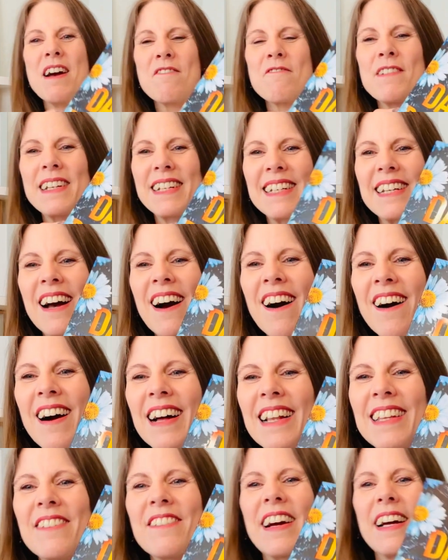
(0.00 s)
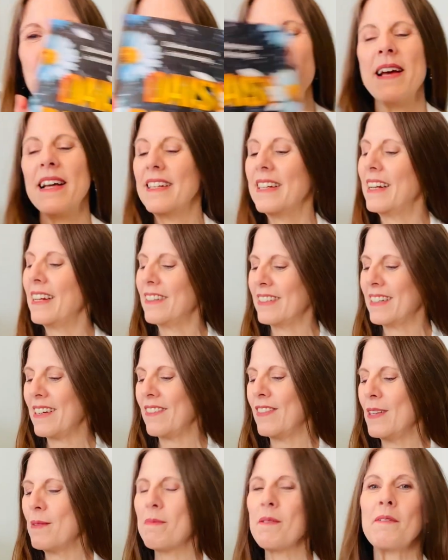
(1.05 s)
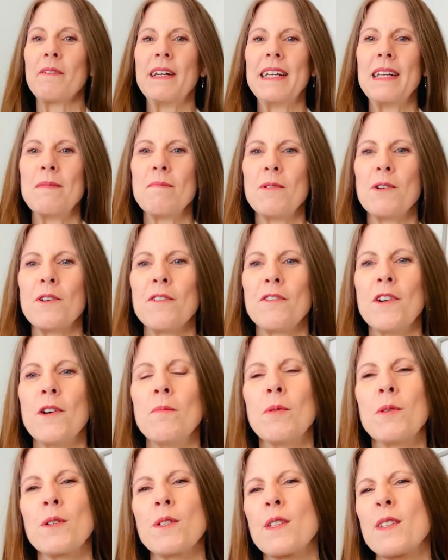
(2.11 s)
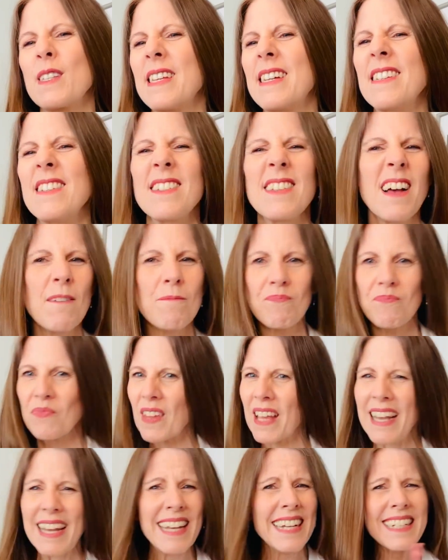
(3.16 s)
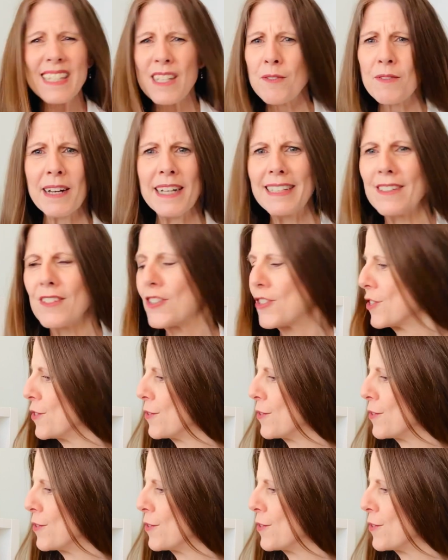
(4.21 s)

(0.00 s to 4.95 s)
really highly recommend, and I'll definitely be reading more of her books because they're just like easy reads.